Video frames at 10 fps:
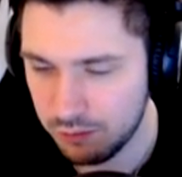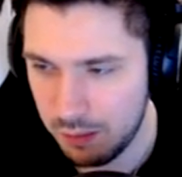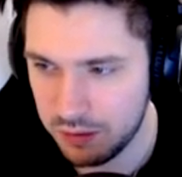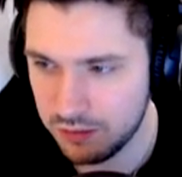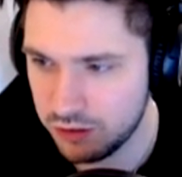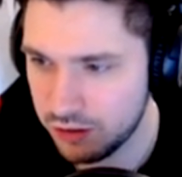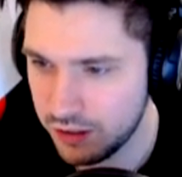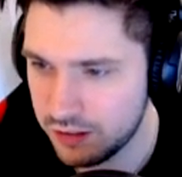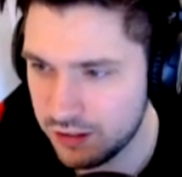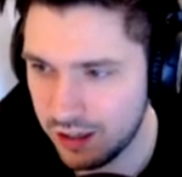Weapon of
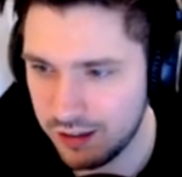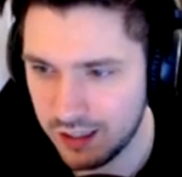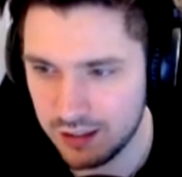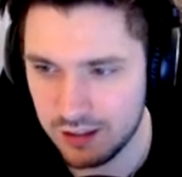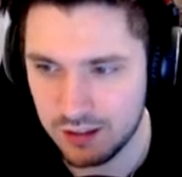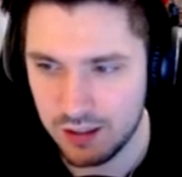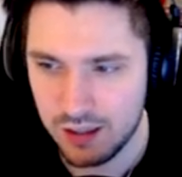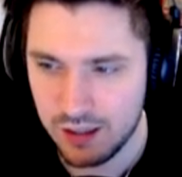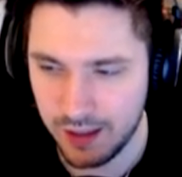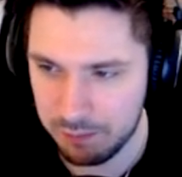choice, I reckon.
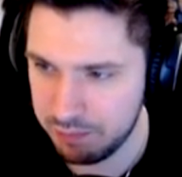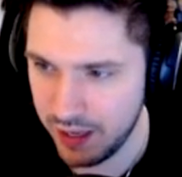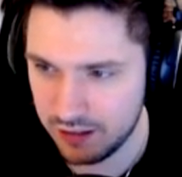That